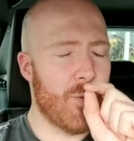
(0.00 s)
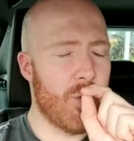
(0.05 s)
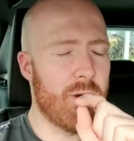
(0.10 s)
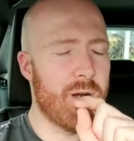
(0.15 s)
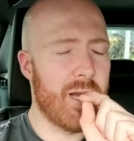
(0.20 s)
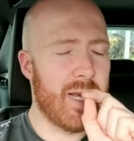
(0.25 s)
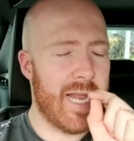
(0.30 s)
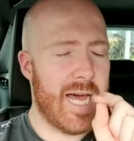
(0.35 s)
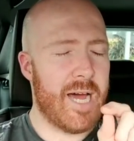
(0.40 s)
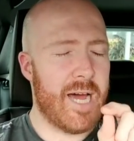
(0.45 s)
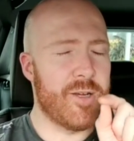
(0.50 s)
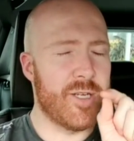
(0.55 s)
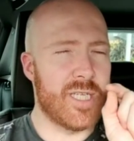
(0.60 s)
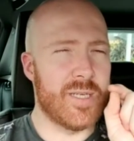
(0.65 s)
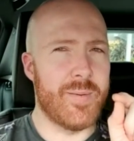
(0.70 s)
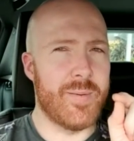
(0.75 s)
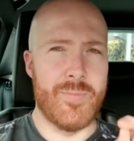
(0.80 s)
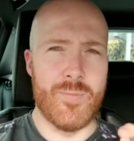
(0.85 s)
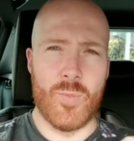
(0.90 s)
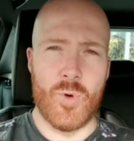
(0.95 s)
allow you to
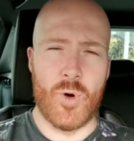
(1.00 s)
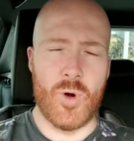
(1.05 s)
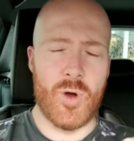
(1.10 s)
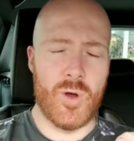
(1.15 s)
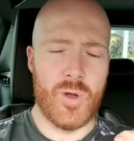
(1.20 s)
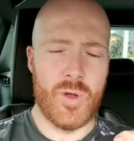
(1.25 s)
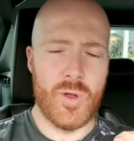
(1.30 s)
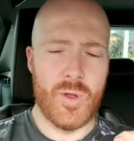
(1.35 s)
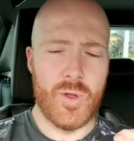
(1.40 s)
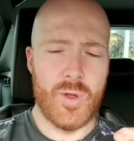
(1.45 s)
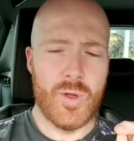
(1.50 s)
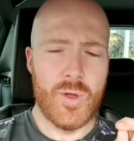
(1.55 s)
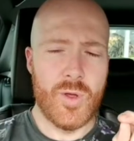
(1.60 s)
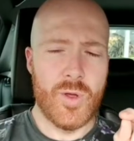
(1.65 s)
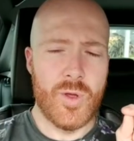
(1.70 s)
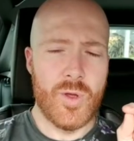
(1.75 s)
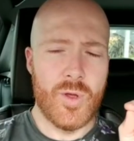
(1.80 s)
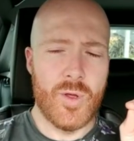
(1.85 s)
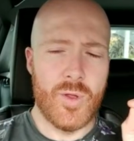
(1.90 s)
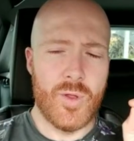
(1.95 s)
be more
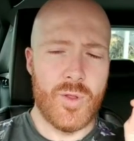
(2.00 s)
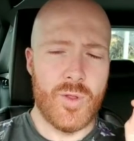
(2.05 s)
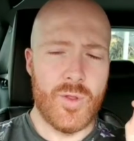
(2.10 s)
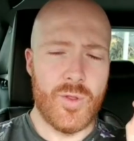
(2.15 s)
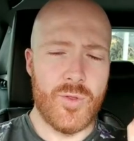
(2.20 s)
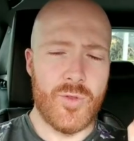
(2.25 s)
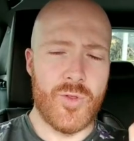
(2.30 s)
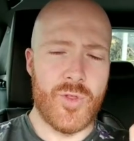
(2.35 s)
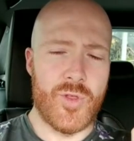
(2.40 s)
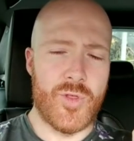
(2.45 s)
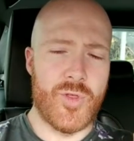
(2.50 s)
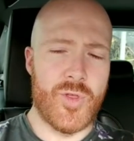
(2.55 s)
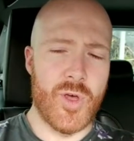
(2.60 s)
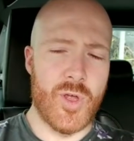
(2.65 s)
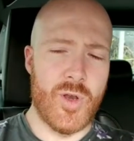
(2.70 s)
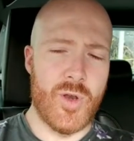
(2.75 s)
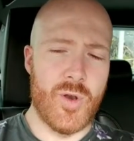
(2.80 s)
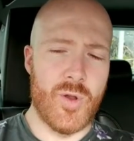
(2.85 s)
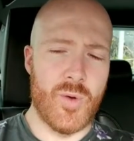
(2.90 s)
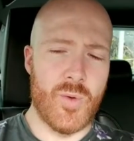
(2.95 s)

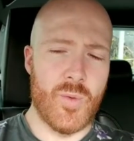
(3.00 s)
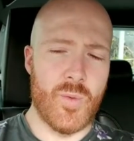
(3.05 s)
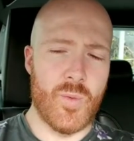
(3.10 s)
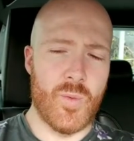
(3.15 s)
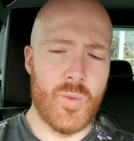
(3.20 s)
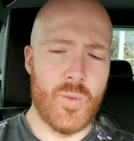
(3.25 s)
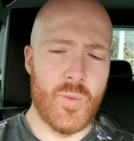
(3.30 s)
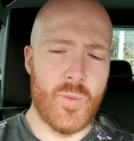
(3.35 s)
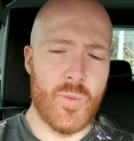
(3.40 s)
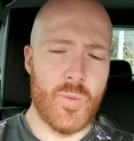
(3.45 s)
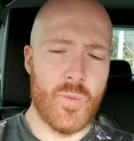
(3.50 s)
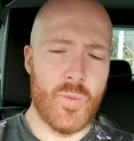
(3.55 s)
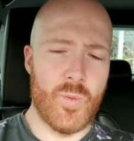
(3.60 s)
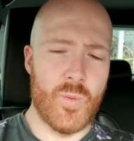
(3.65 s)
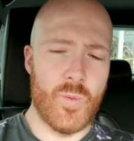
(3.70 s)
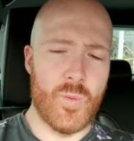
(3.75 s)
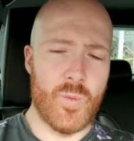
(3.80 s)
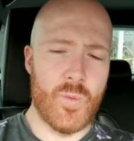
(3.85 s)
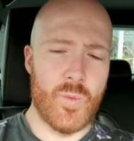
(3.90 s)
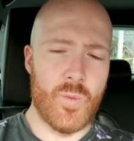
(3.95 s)
than
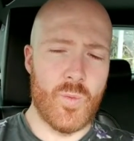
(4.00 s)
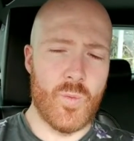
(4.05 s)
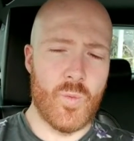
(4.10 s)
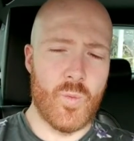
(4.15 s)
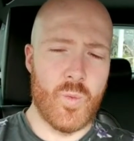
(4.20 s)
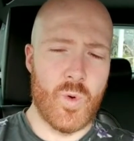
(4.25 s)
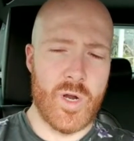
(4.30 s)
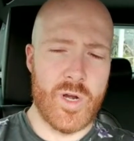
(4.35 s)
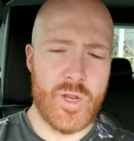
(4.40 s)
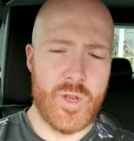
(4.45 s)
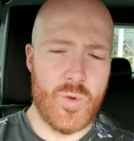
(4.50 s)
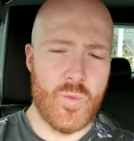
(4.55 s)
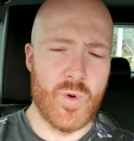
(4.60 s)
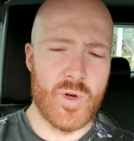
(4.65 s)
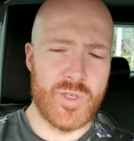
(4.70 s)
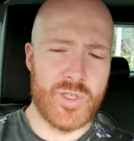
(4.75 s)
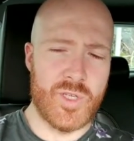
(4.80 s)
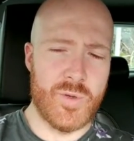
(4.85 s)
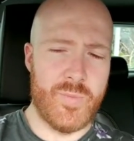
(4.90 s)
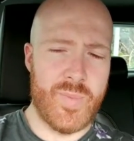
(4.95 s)
what you
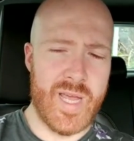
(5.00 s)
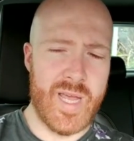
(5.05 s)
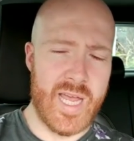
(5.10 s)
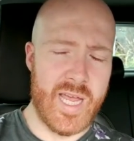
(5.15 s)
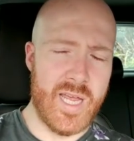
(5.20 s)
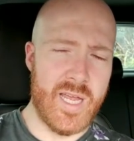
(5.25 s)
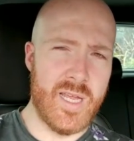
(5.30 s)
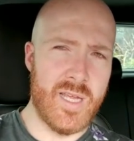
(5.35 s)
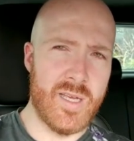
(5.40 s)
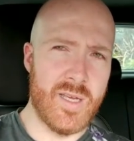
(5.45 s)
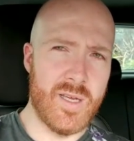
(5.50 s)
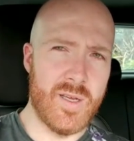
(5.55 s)
want to be,